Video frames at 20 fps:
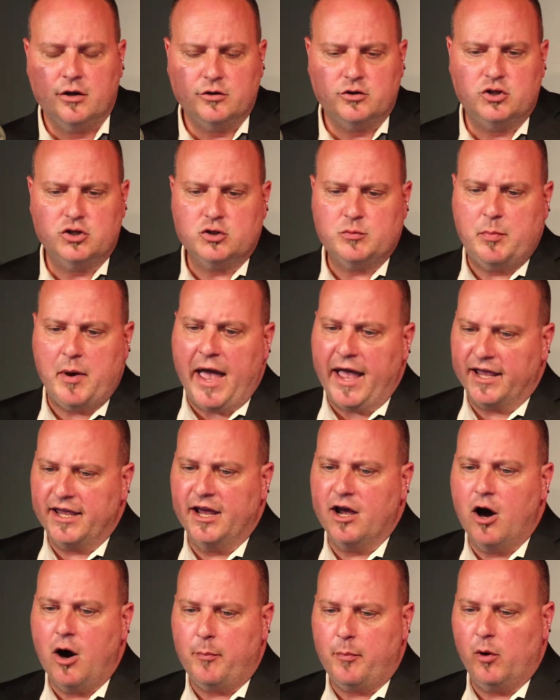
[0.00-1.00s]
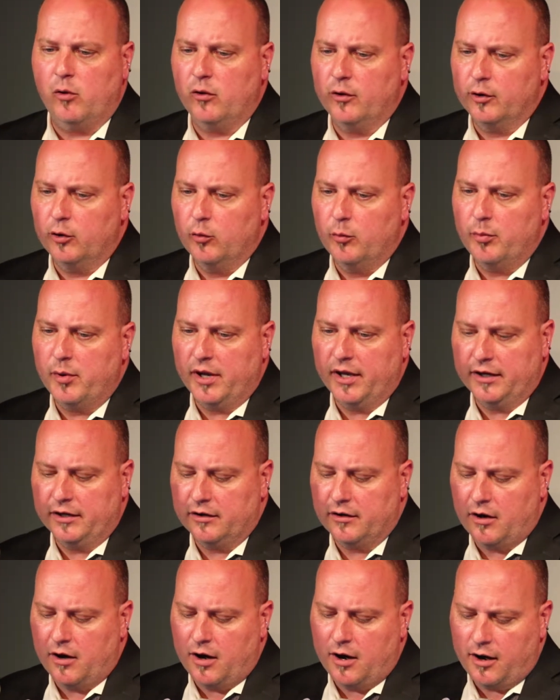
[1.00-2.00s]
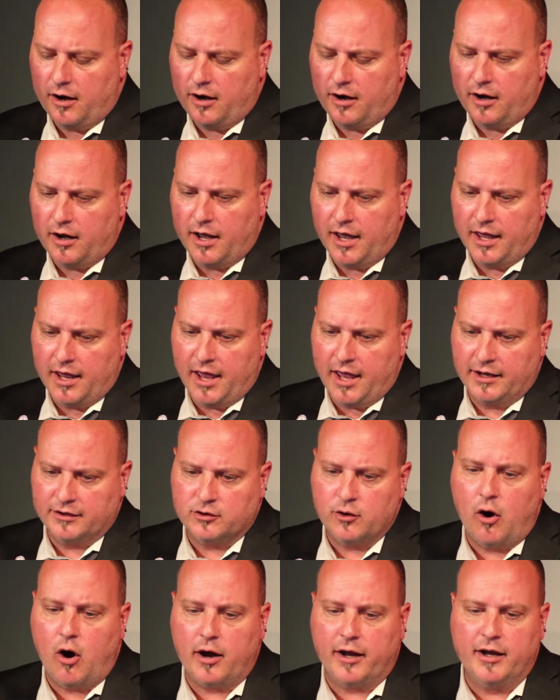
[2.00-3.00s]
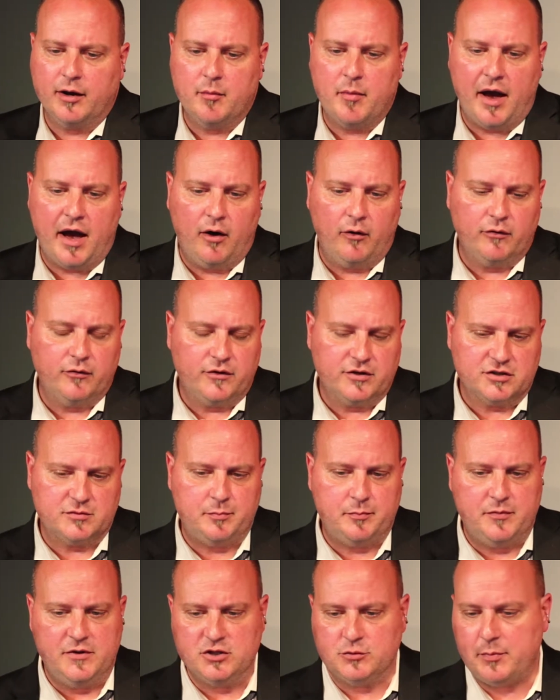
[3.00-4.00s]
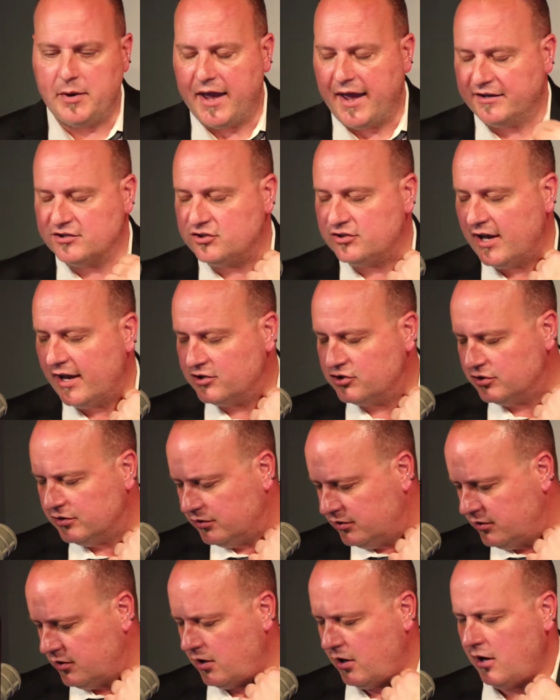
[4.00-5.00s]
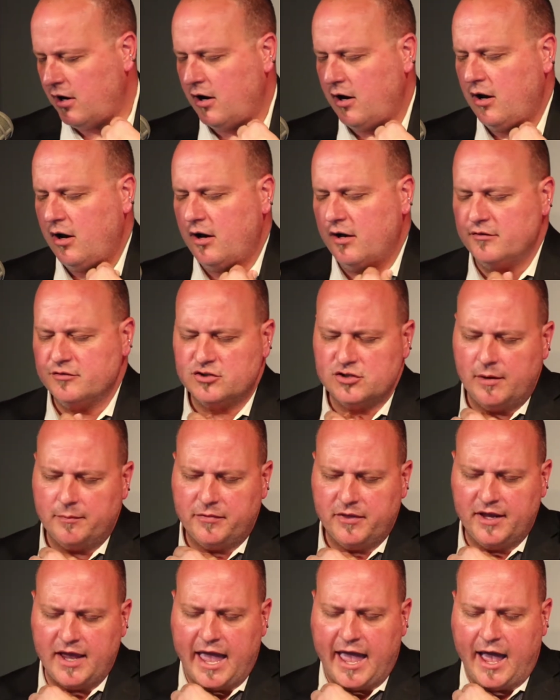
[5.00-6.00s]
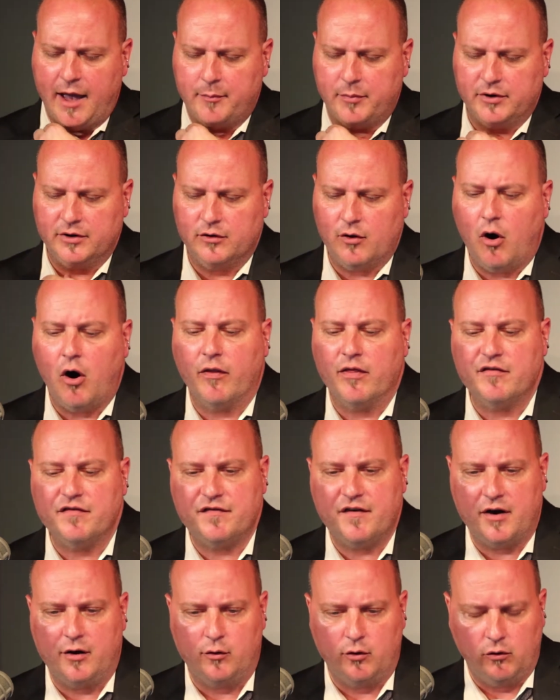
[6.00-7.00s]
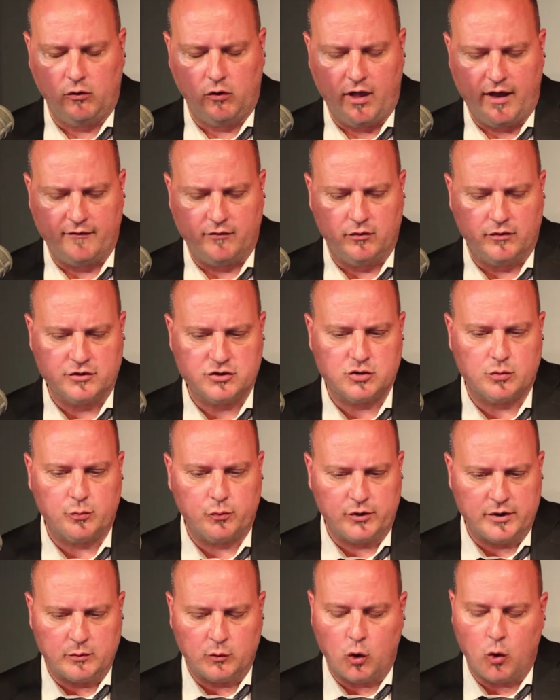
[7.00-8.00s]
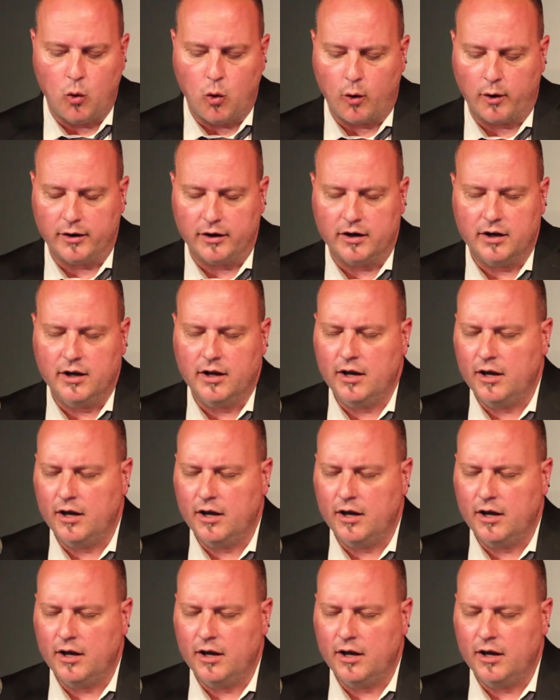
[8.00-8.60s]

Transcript: just backing up a little bit and talking about this past session, something happened on the federal level. The Supreme Court